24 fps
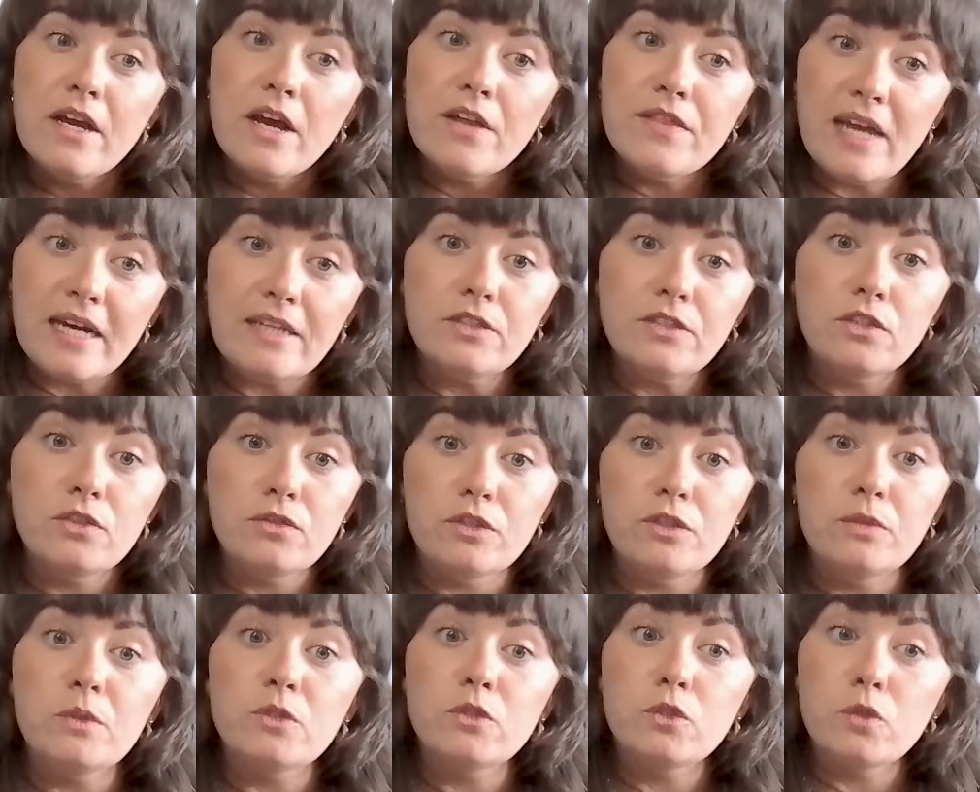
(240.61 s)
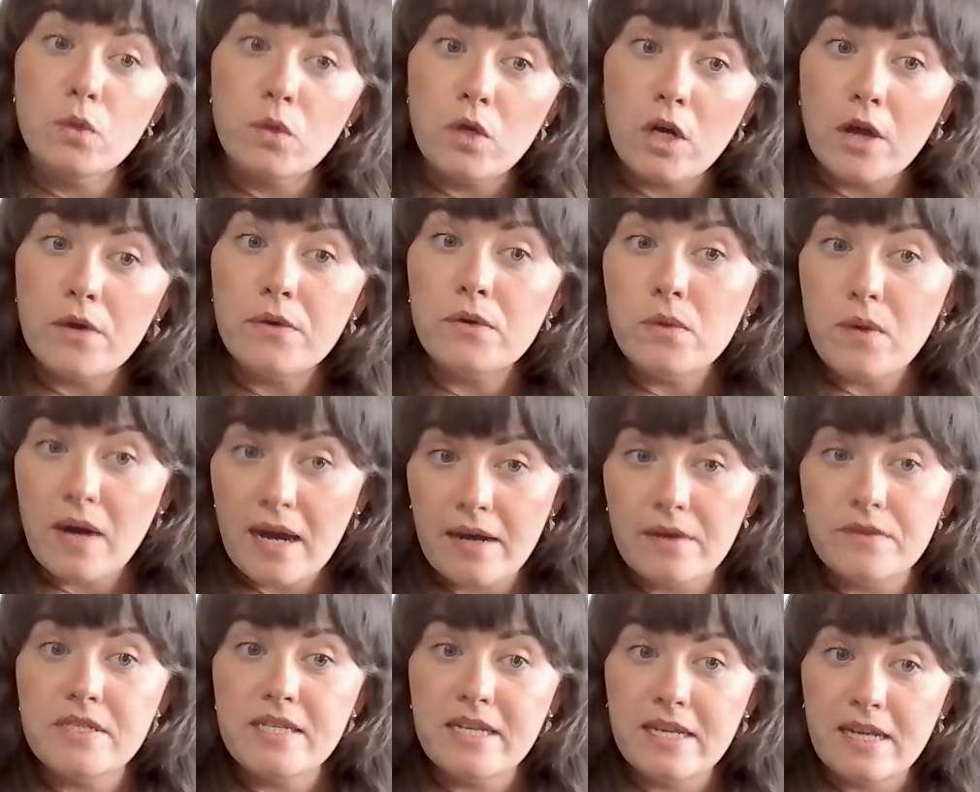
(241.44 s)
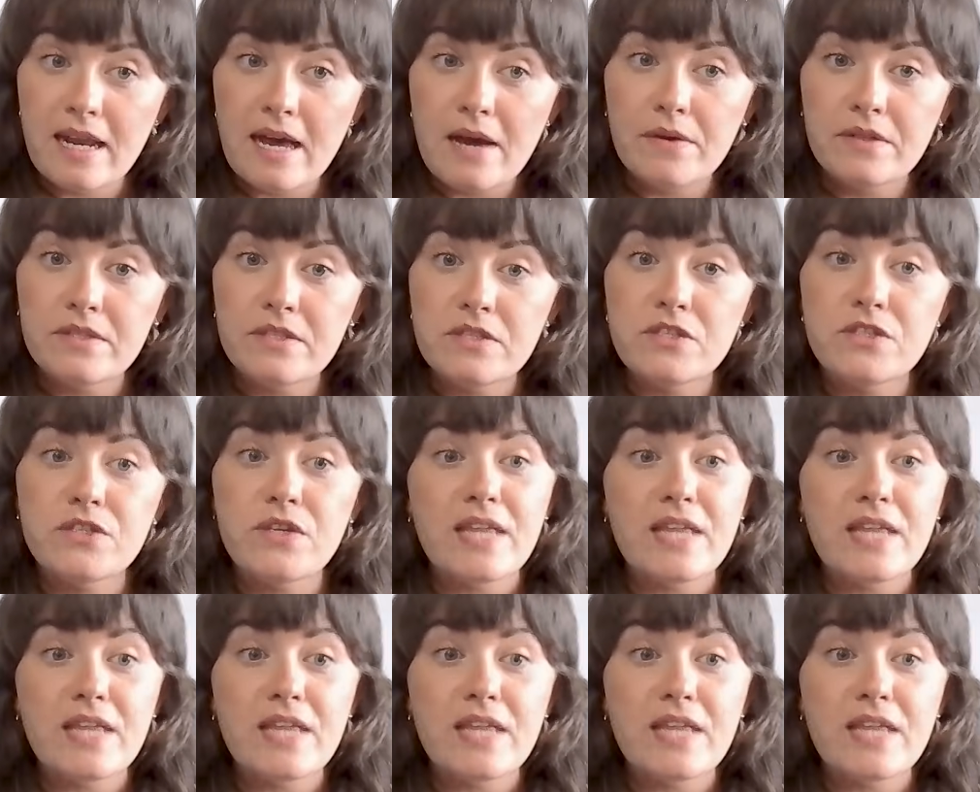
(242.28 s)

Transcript: And that's through what's called local housing allowance.